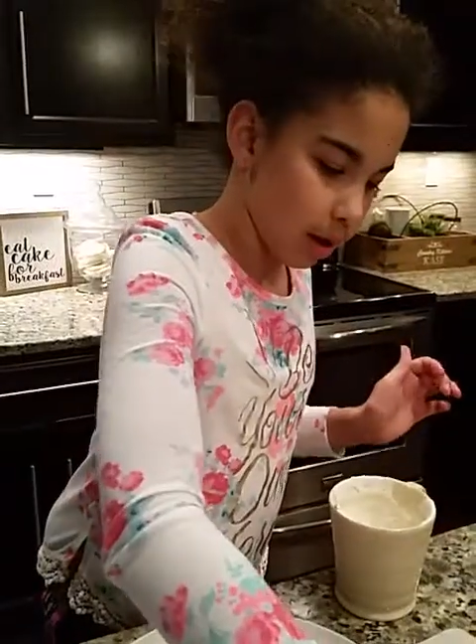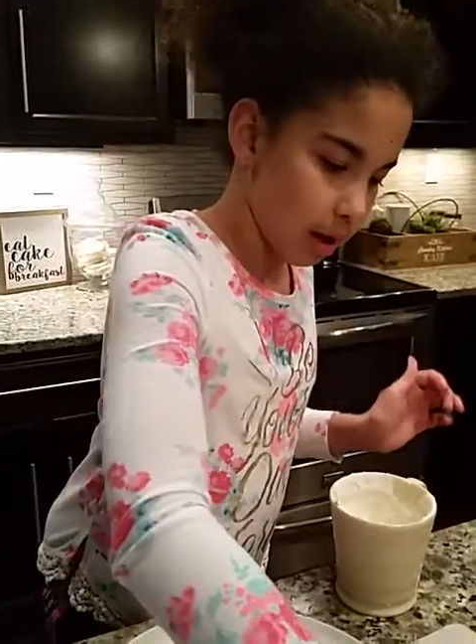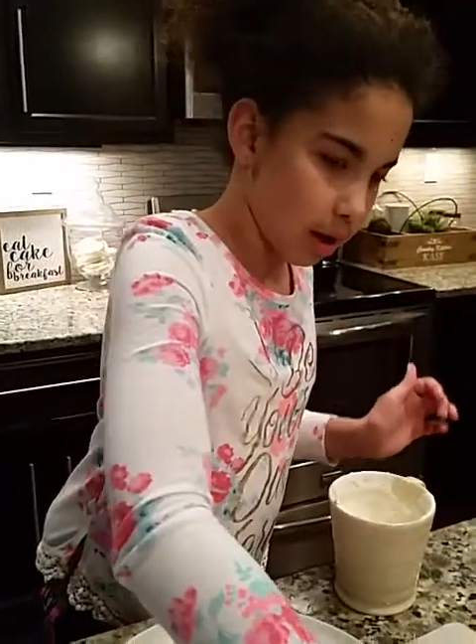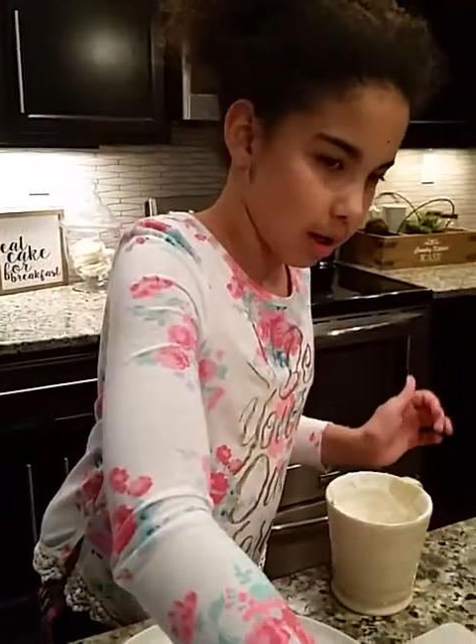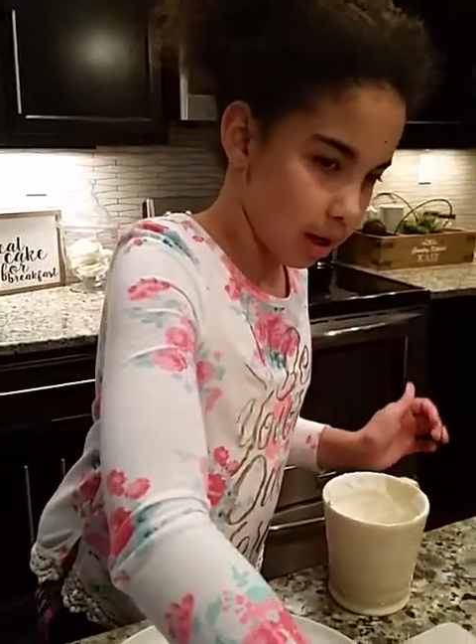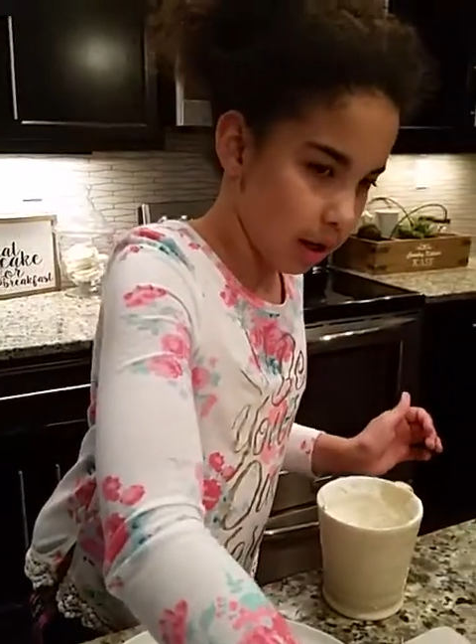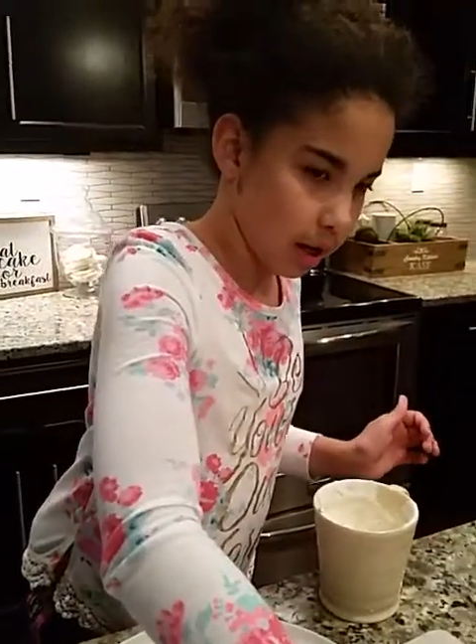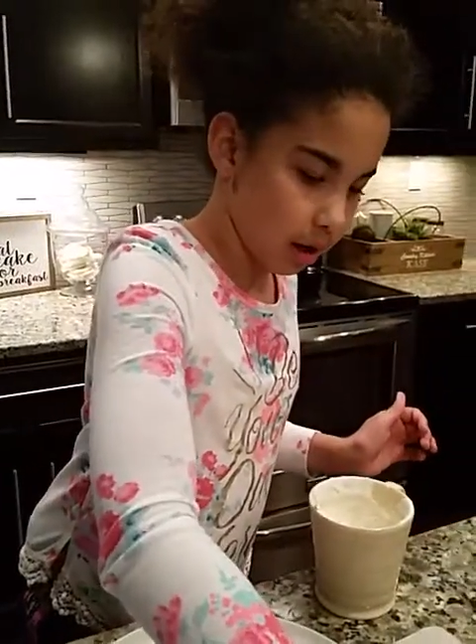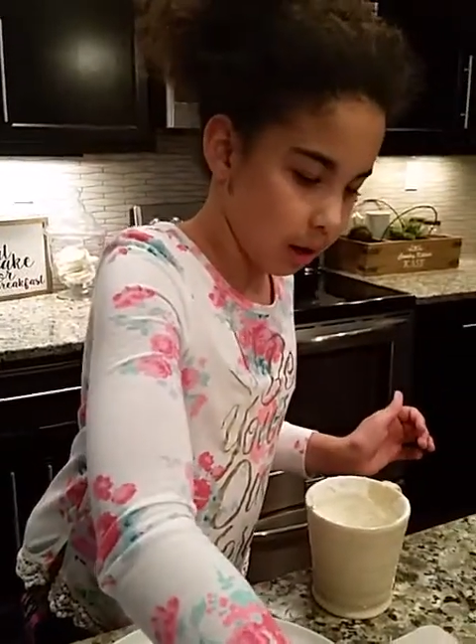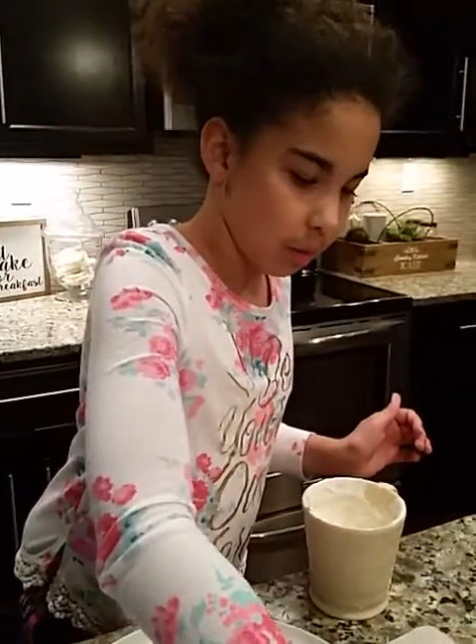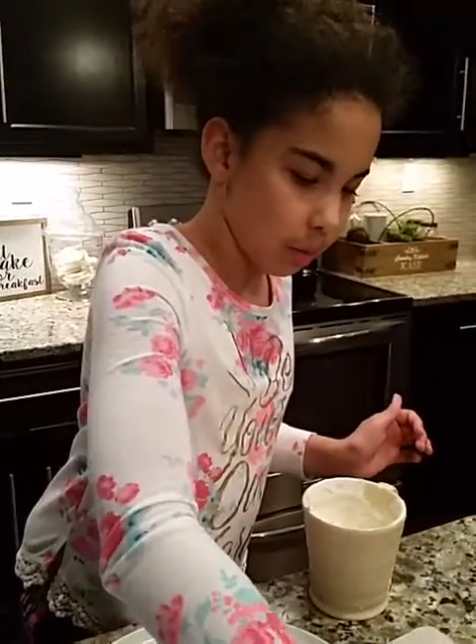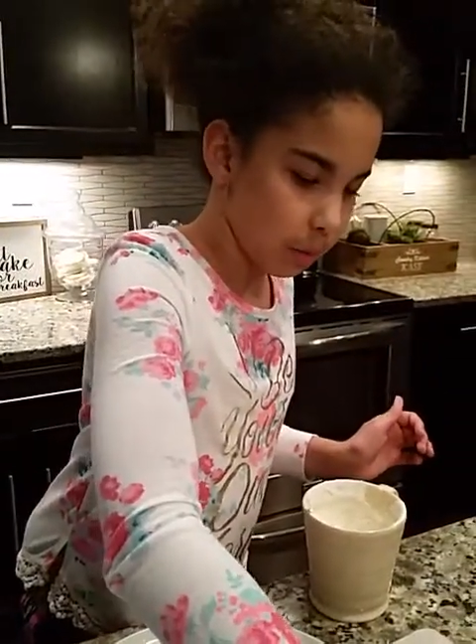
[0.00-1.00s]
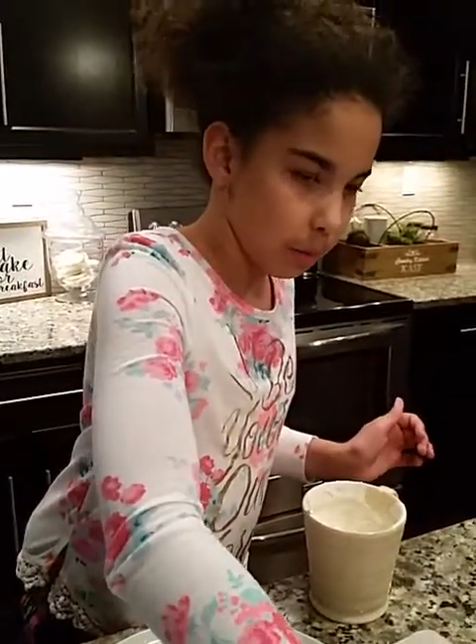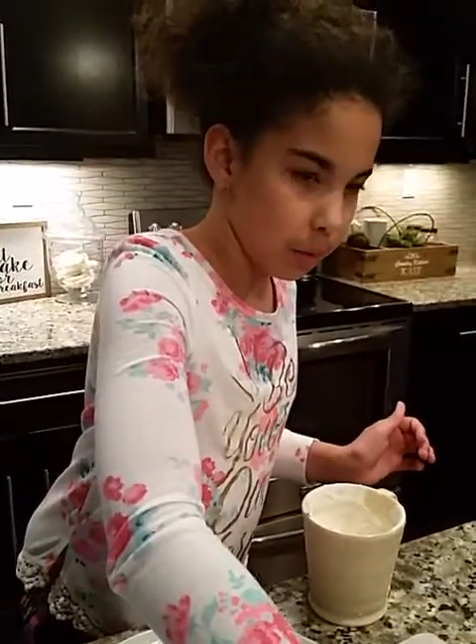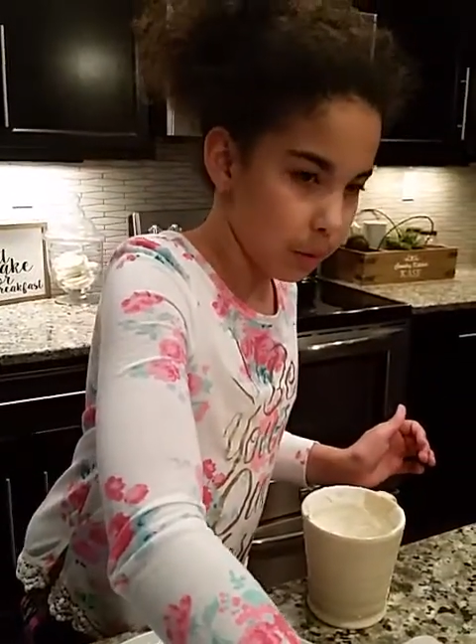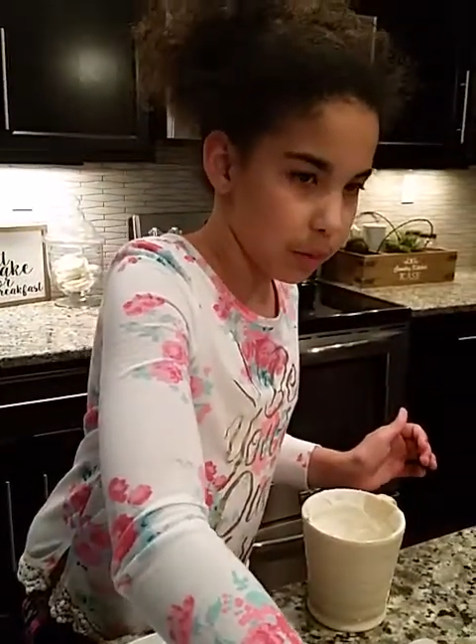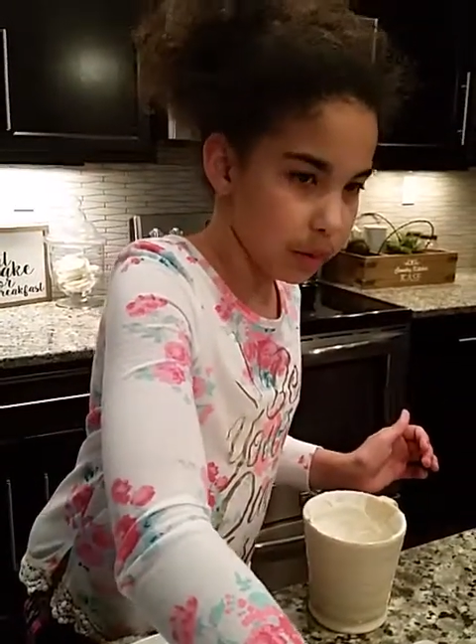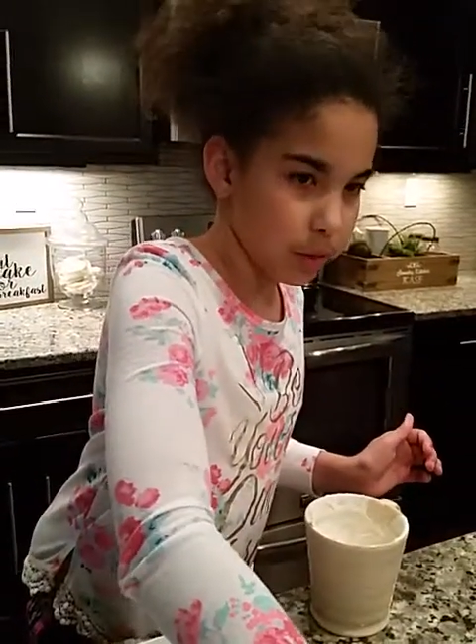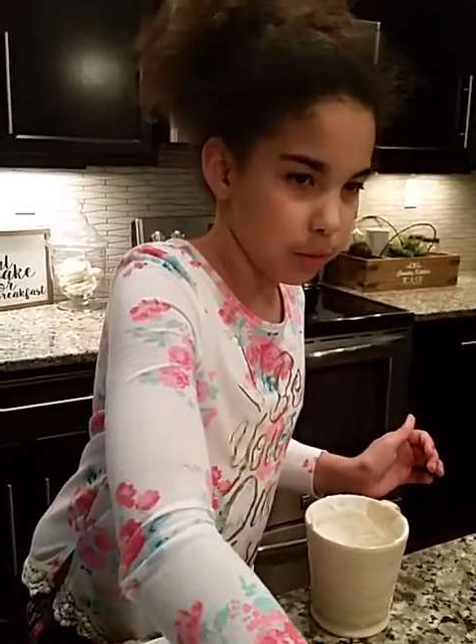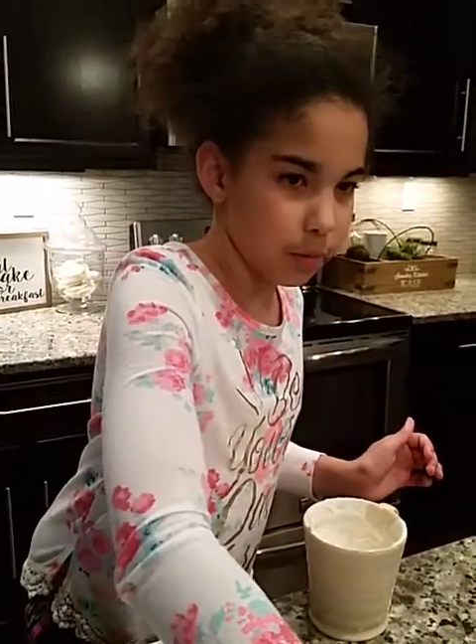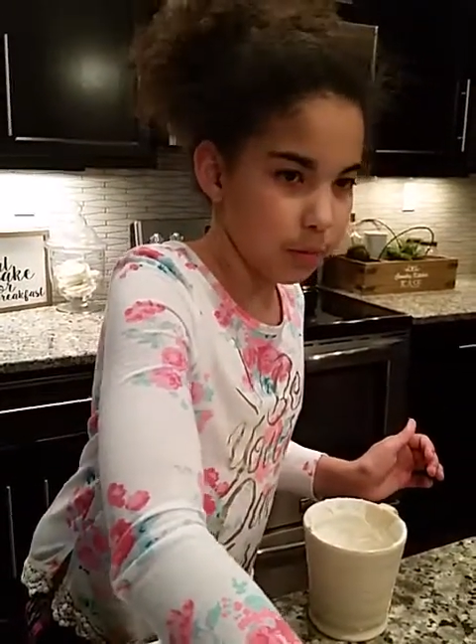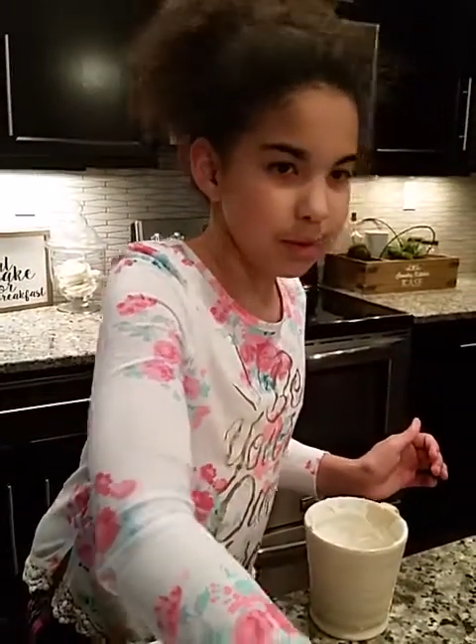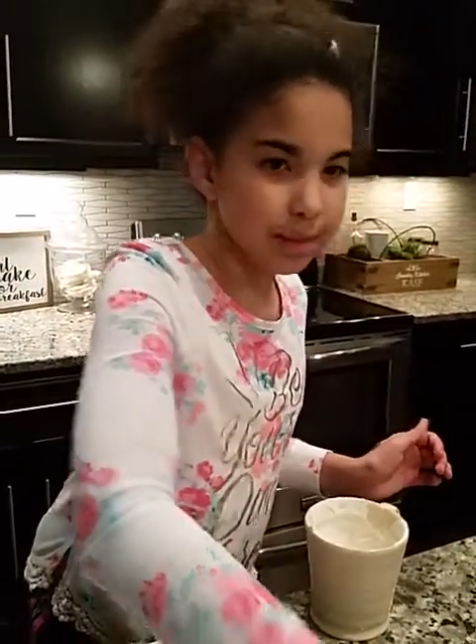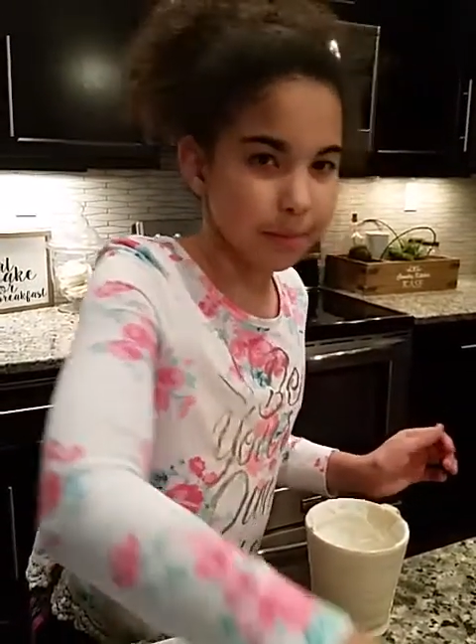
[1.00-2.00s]
And now we're going to
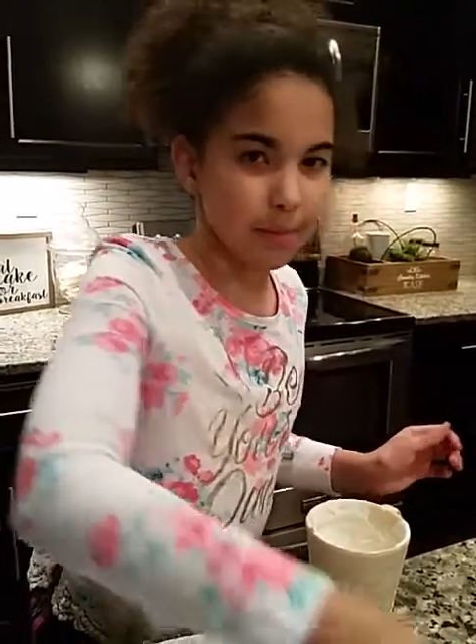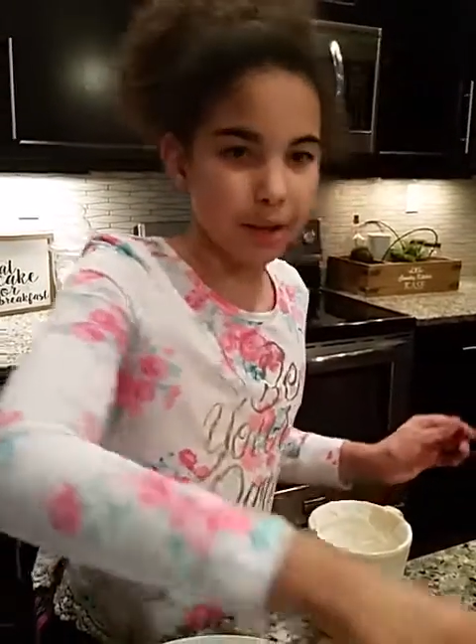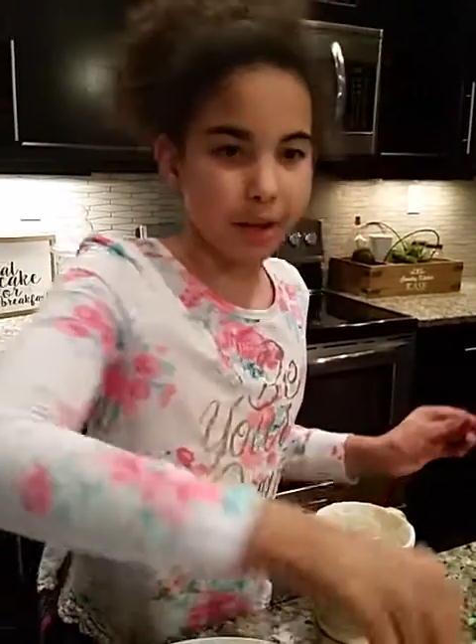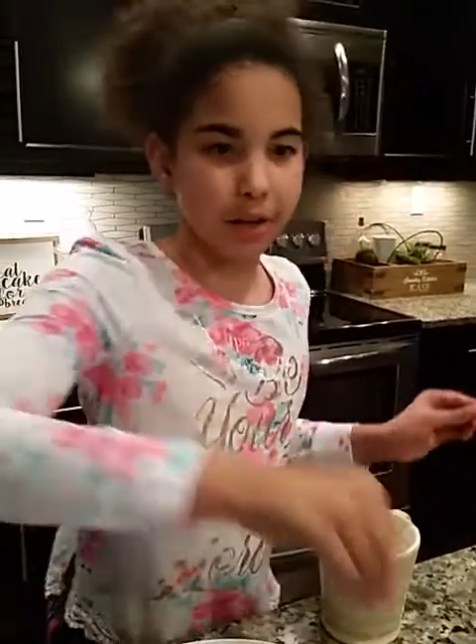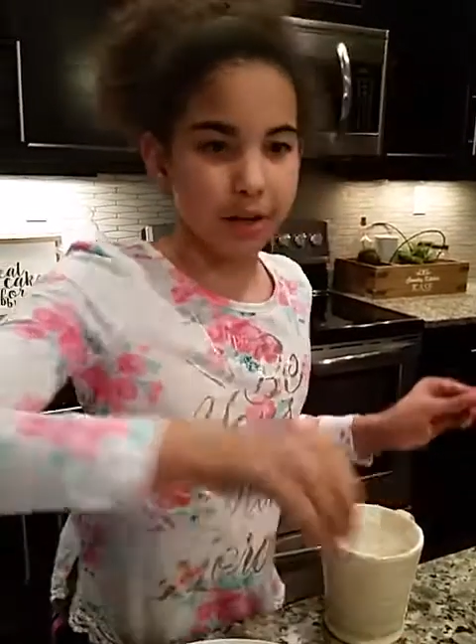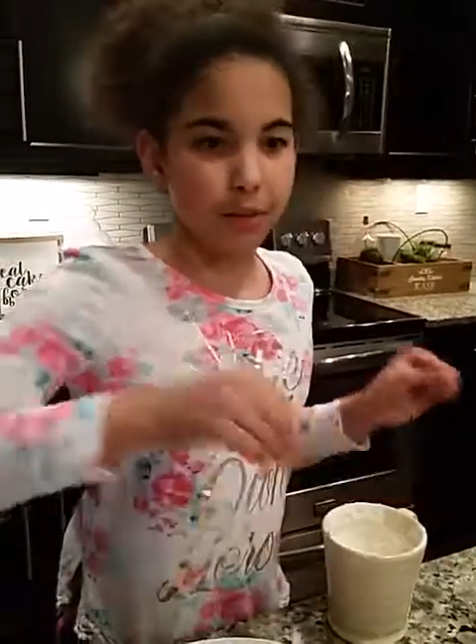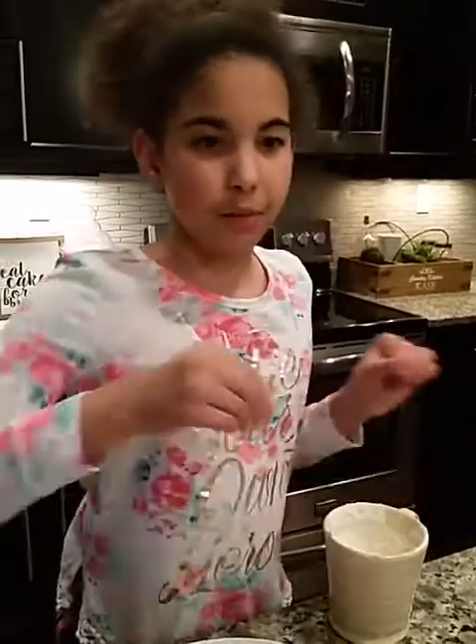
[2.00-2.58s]
write something on it.